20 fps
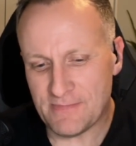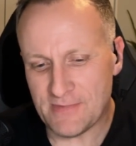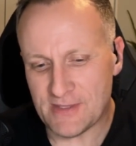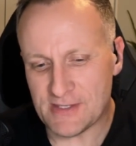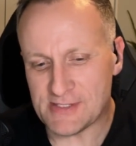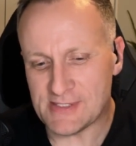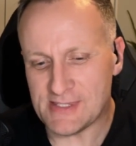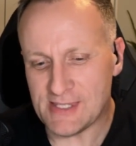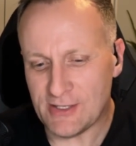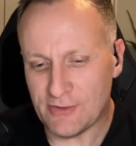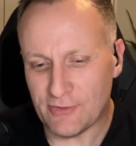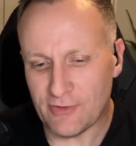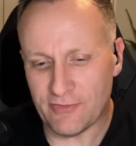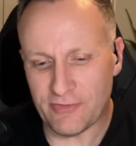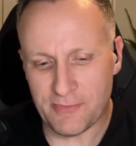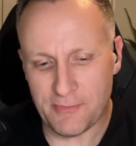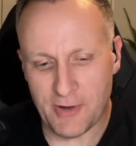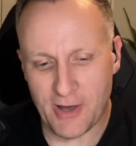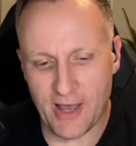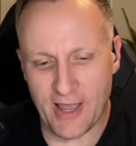this theater
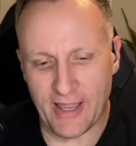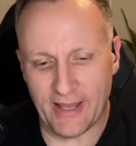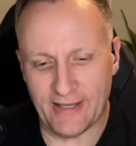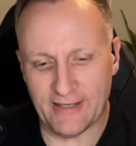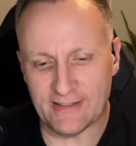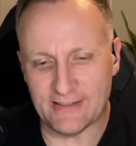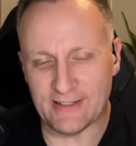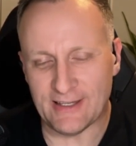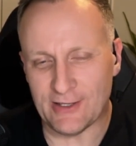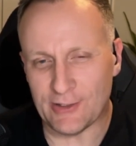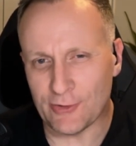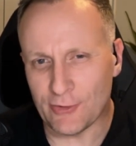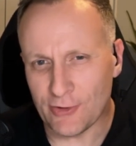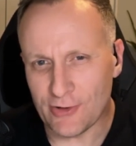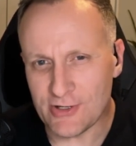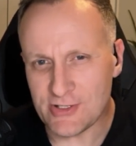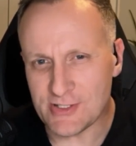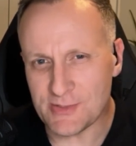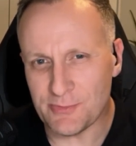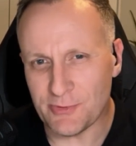of the mind,
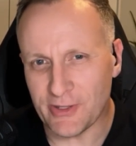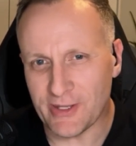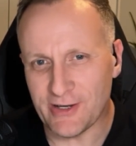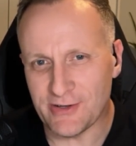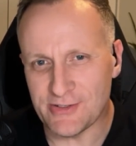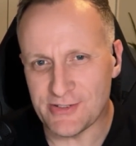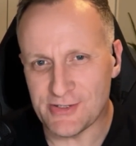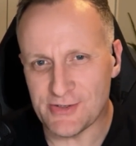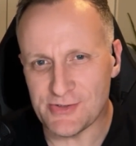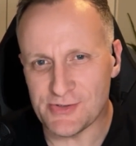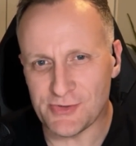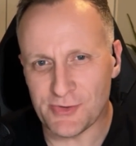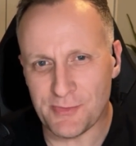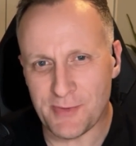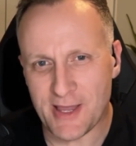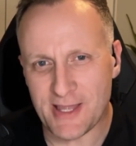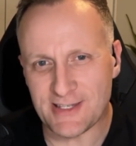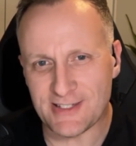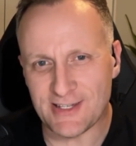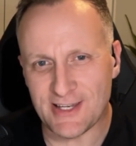encouraging players to use their
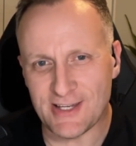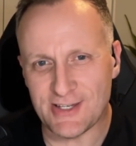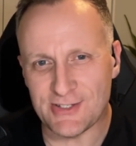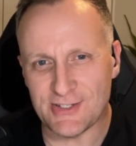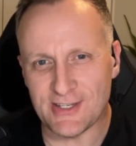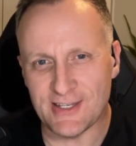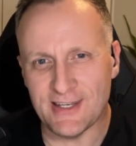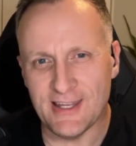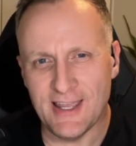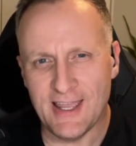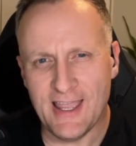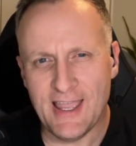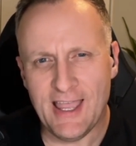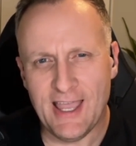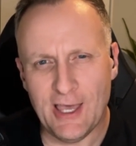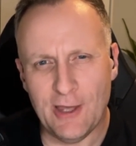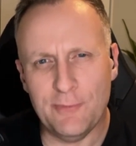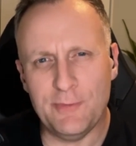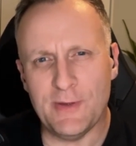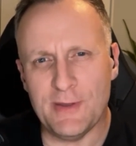imagination,
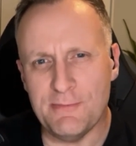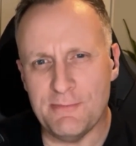helping